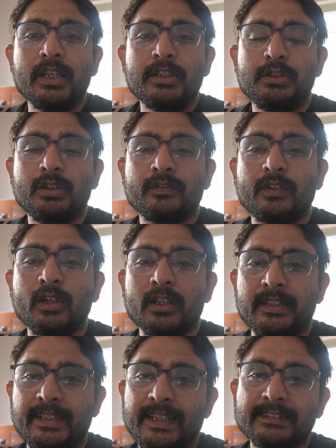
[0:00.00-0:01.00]
You've
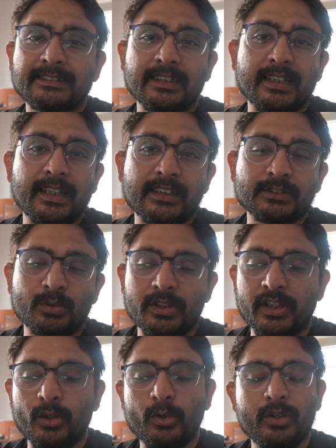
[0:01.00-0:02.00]
got DSLRs which
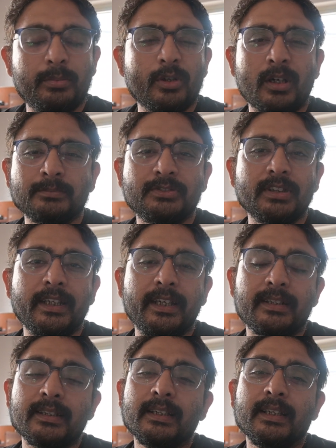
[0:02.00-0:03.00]
are going to be obsolete,